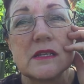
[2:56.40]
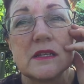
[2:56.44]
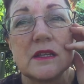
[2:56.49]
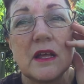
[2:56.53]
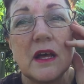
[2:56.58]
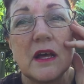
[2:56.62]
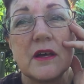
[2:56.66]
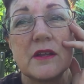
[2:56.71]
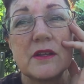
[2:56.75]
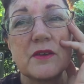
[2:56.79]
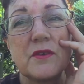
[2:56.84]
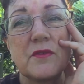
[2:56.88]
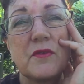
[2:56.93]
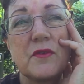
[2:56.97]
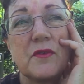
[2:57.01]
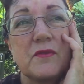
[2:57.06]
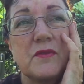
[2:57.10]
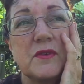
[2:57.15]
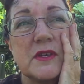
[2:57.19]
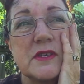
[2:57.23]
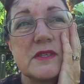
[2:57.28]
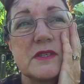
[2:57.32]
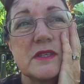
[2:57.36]
a lot of
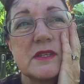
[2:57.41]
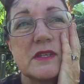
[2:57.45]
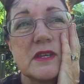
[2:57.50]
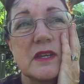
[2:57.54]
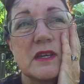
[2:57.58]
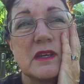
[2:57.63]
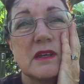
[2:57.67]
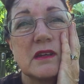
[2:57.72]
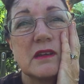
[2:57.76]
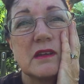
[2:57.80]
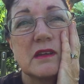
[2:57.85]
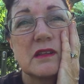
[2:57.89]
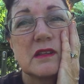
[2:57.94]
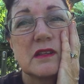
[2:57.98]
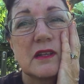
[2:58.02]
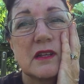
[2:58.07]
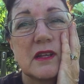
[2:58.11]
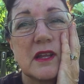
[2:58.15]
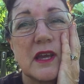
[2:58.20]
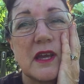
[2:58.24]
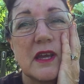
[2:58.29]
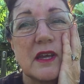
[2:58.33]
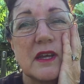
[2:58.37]
visiting the
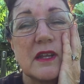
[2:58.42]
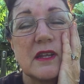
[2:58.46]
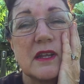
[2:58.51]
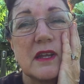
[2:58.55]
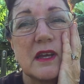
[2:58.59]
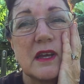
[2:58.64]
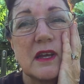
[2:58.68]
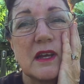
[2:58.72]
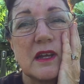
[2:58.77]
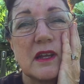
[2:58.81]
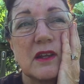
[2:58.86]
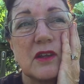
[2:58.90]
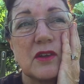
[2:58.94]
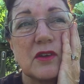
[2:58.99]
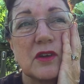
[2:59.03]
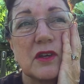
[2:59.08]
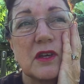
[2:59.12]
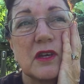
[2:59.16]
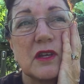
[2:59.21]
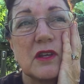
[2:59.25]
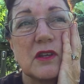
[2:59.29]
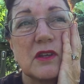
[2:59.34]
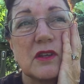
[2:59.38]
land and
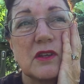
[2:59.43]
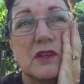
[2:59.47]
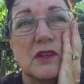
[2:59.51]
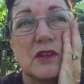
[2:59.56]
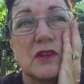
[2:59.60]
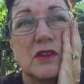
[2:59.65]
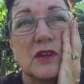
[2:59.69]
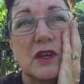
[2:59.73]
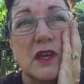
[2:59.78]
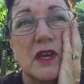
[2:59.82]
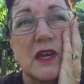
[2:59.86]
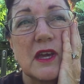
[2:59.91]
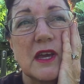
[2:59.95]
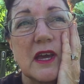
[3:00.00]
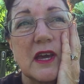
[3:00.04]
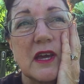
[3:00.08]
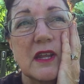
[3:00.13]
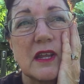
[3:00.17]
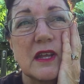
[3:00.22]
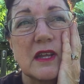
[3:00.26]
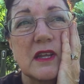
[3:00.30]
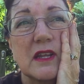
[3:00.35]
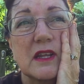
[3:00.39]
looking
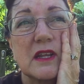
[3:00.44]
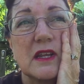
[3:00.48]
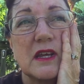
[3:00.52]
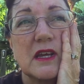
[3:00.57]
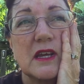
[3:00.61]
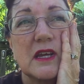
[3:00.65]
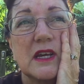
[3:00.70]
at it and